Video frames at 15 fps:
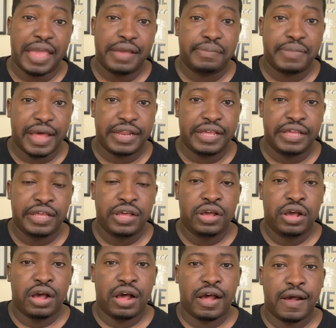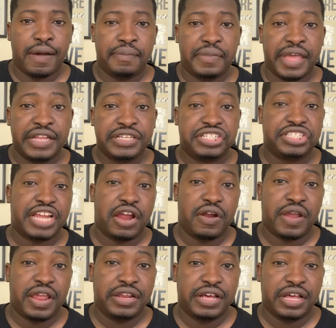make money in
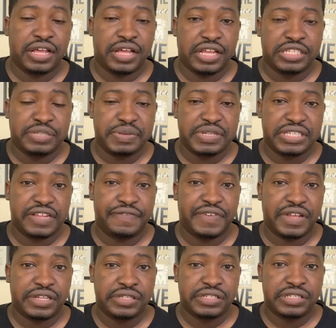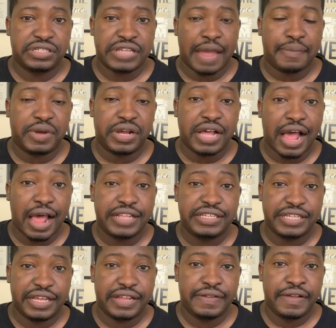sharing a specific type of
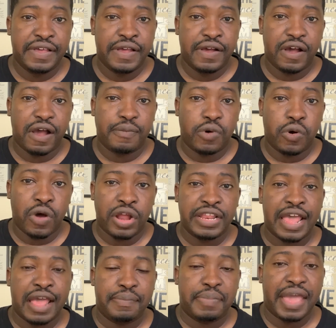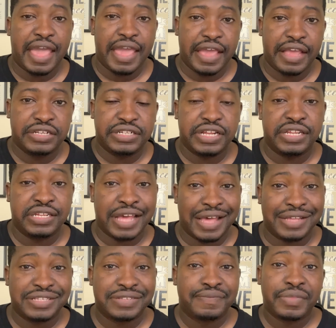content on that page, then
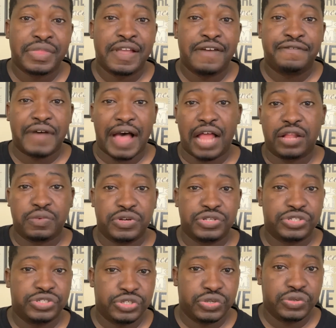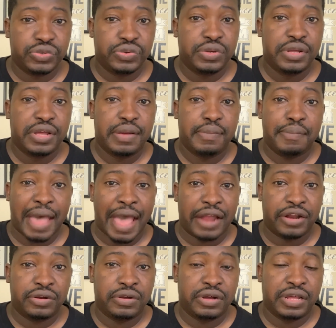yes, followers do
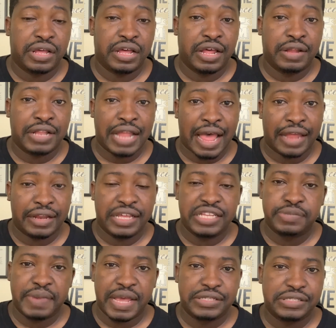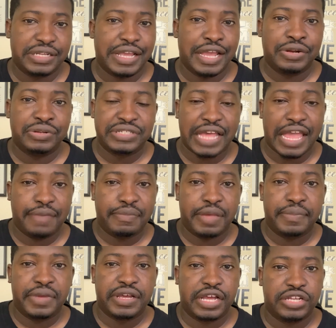matter a lot, especially in
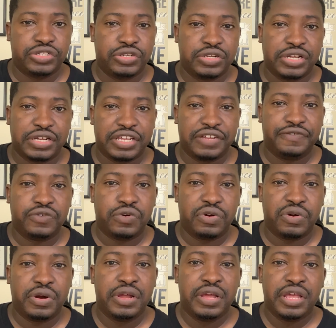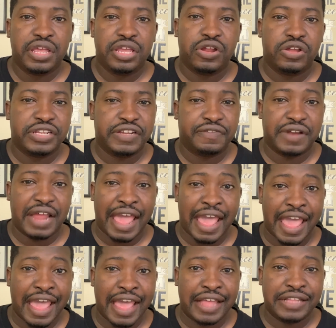entertainment, because you're looking for different
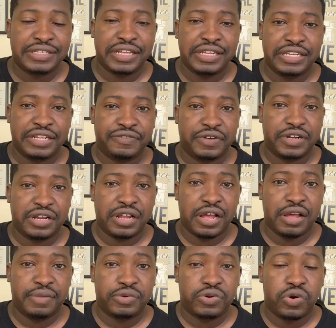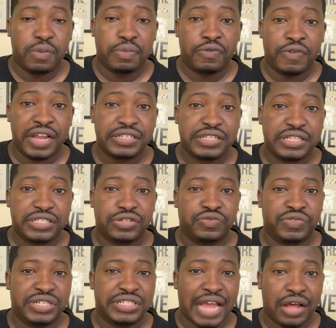ads and different corporations to
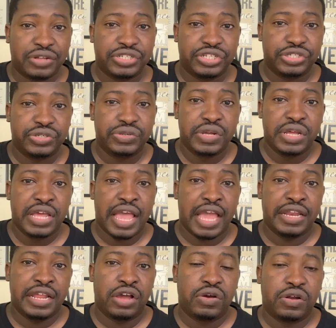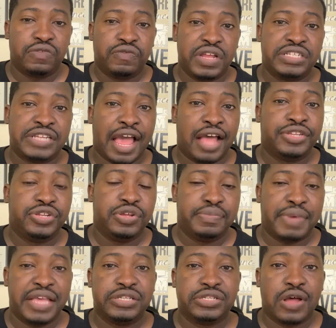reach out to you, and they're going to reach out to you
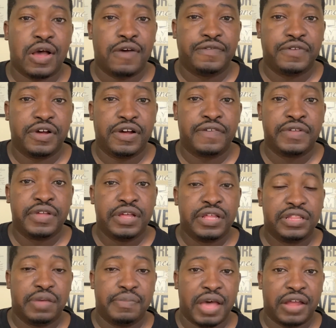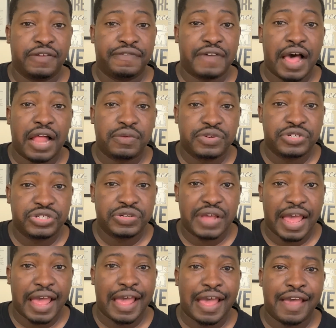based off of the amount of followers you
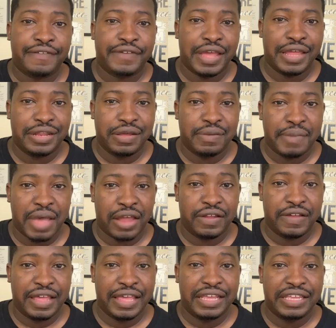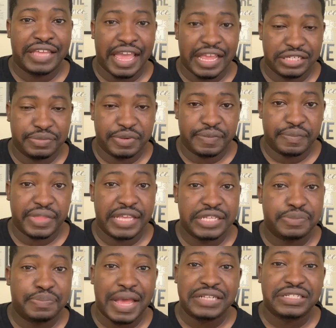have and the amount of engagement.
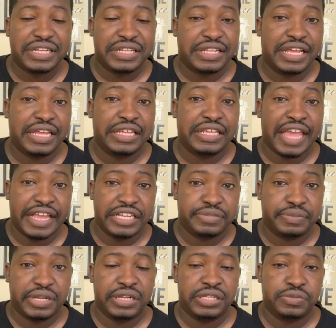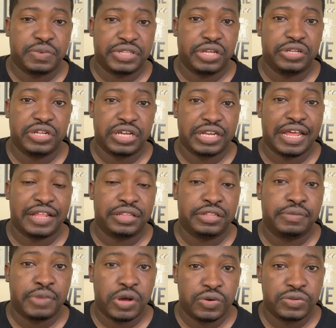Especially the engagement is what they're looking at
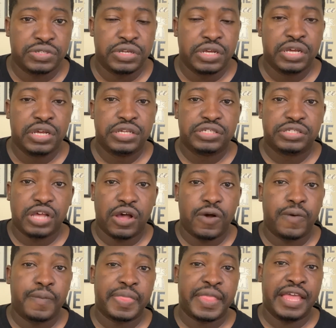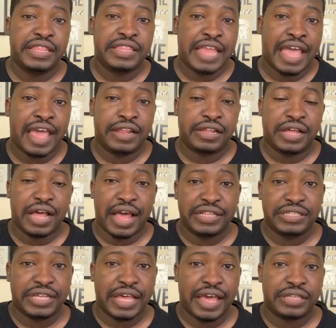the most. So in that
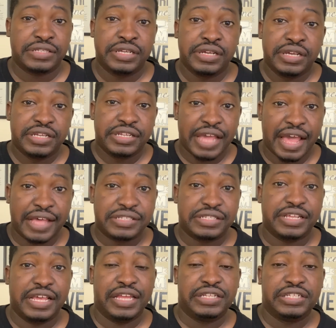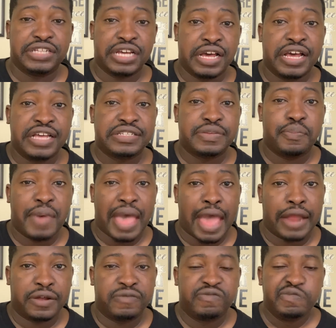context, yes, it does
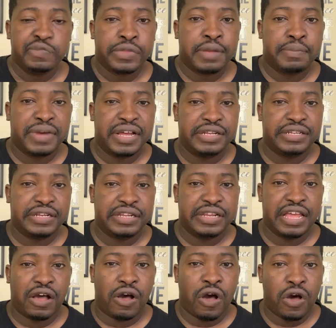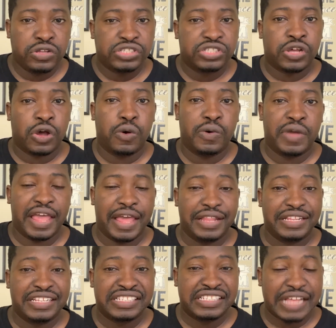matter, but also
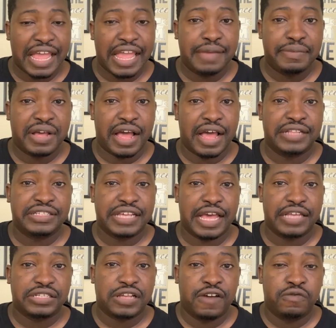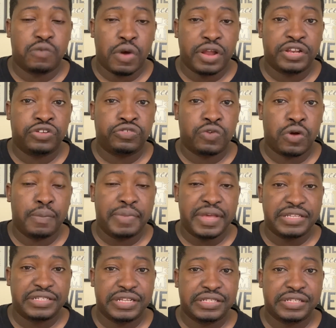in the same context of wanting to grow a
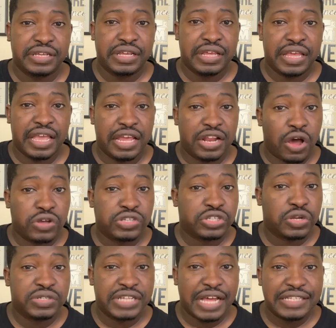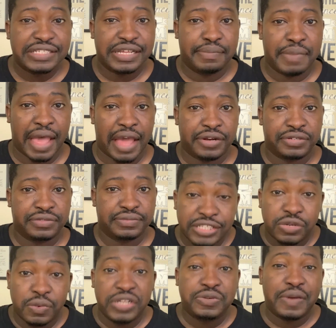business, it also doesn't matter. And
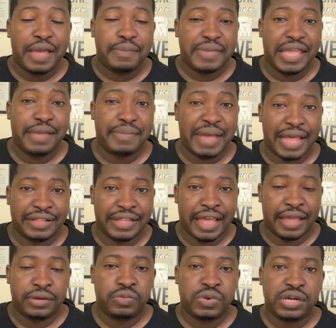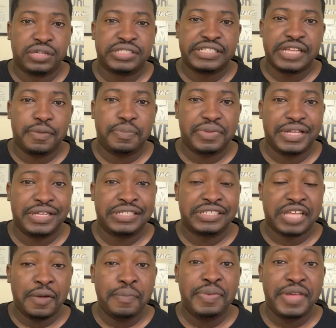so what do I mean by that? Well, simply
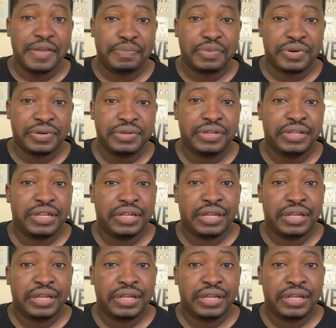some people,